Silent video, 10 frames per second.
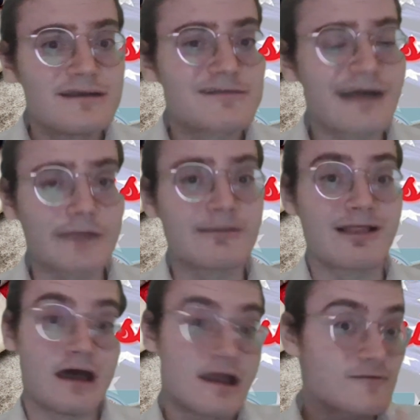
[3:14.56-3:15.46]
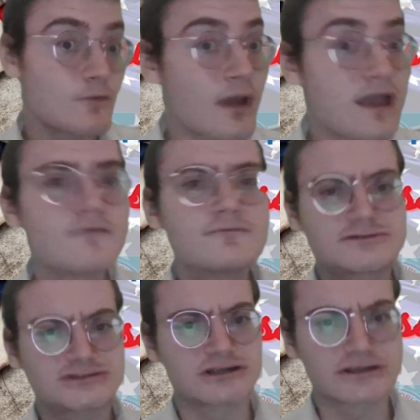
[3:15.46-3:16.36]
It's not going to be a lot. It's a way of
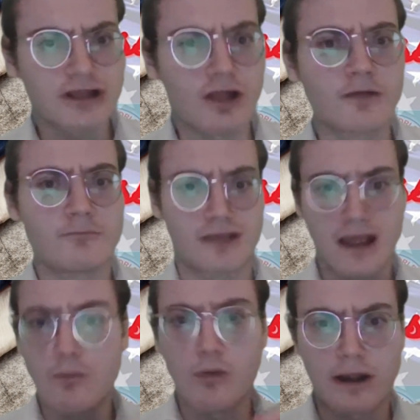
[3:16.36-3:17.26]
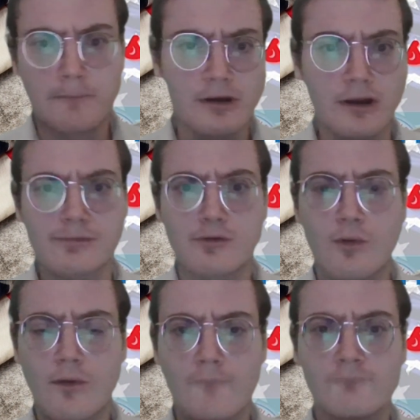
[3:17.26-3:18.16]
telling them, yeah, we're going to put it up
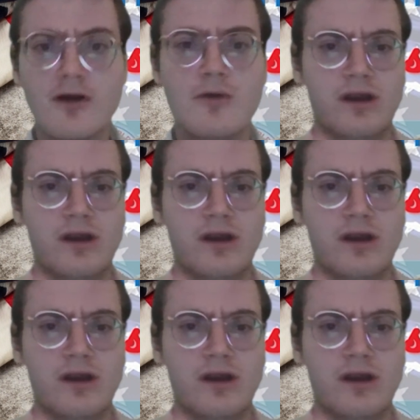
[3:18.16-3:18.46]
to a vote.